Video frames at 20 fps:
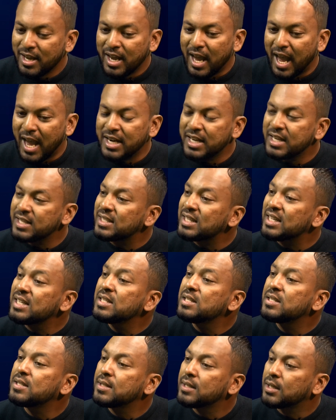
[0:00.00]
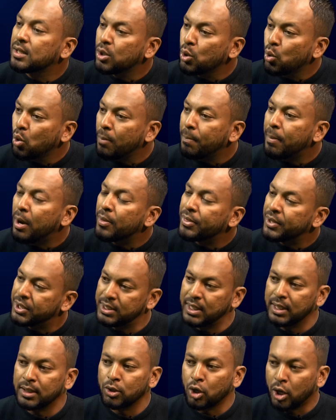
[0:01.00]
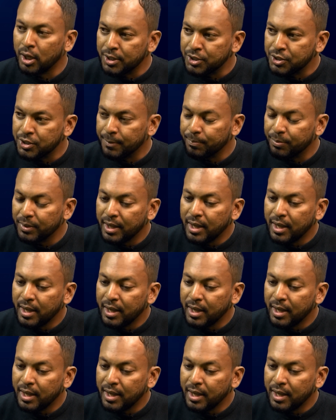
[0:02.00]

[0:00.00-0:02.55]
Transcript: And he's insecure about the technology.